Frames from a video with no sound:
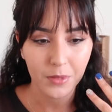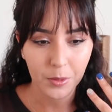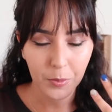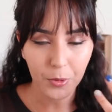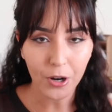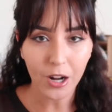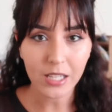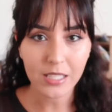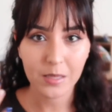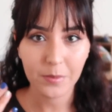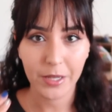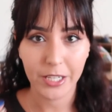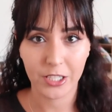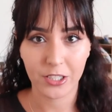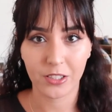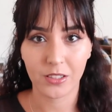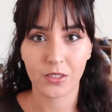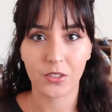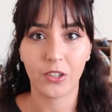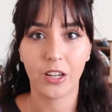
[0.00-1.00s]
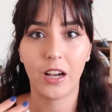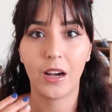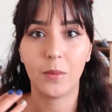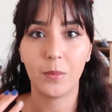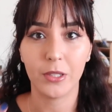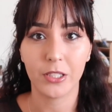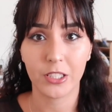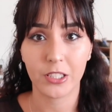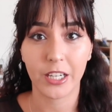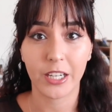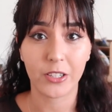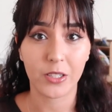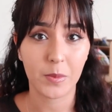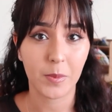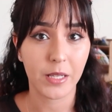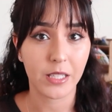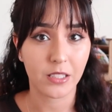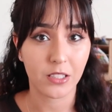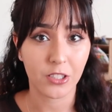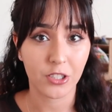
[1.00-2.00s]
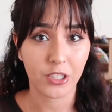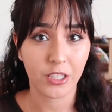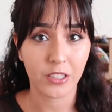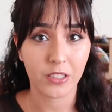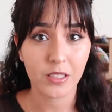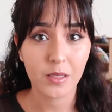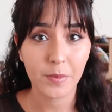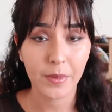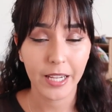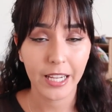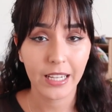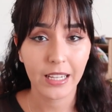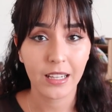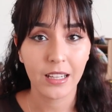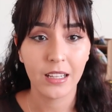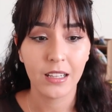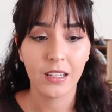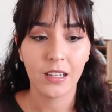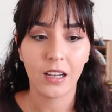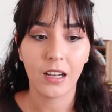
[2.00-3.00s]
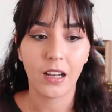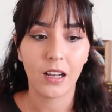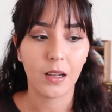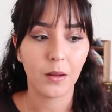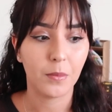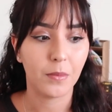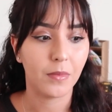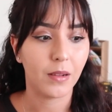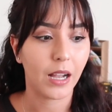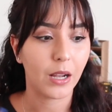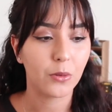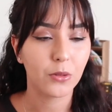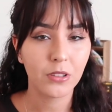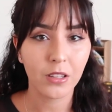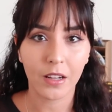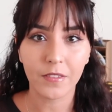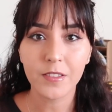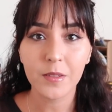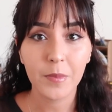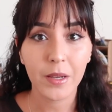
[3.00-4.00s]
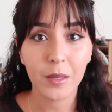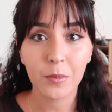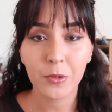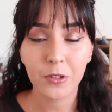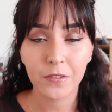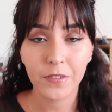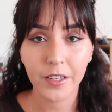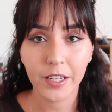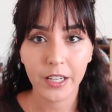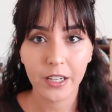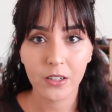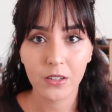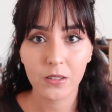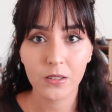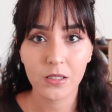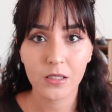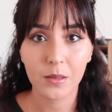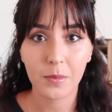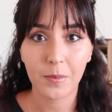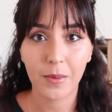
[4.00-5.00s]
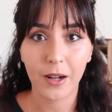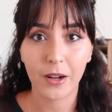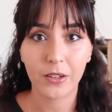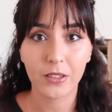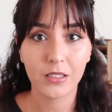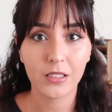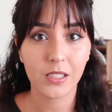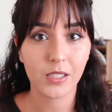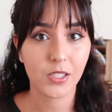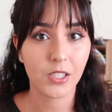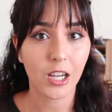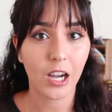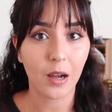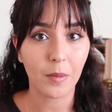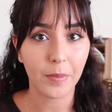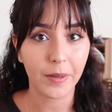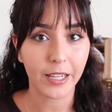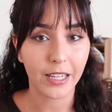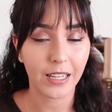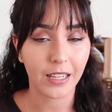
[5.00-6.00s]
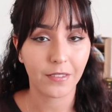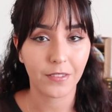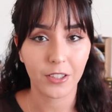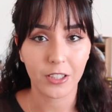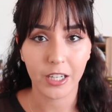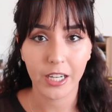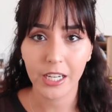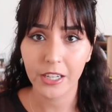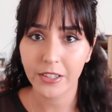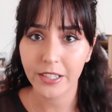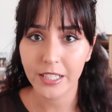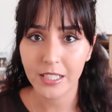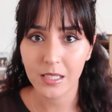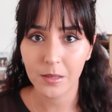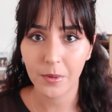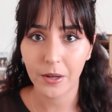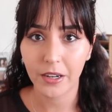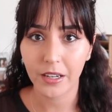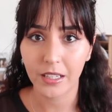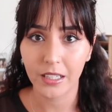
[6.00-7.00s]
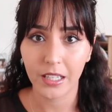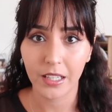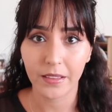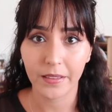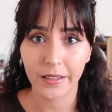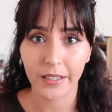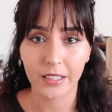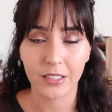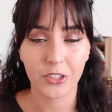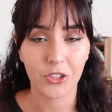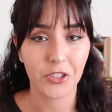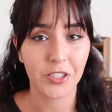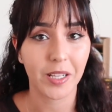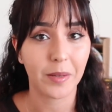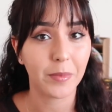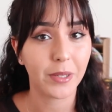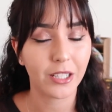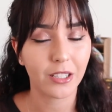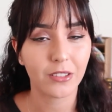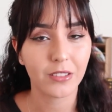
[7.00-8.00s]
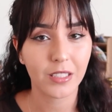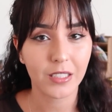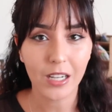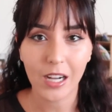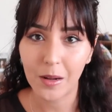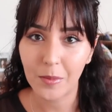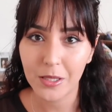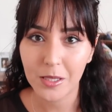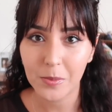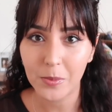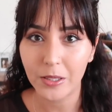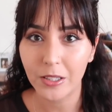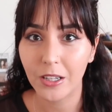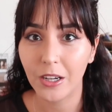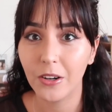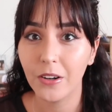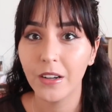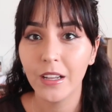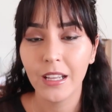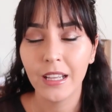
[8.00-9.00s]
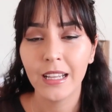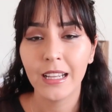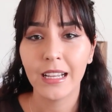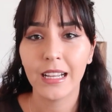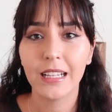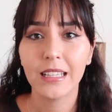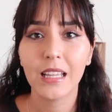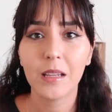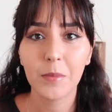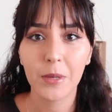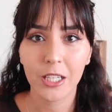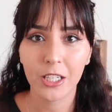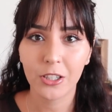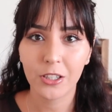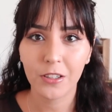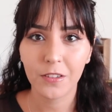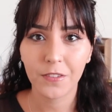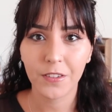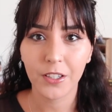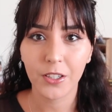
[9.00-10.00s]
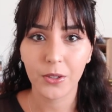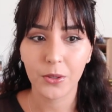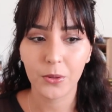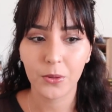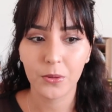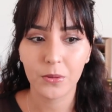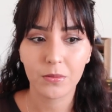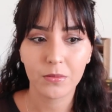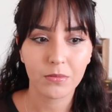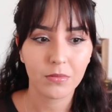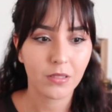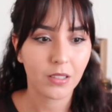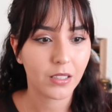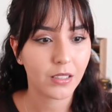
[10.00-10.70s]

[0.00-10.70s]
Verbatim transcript: approximations on how much aerospace engineers make. Um, I would love to make more videos about this topic. If you're curious about anything, just let me know in the comments below and let me know if you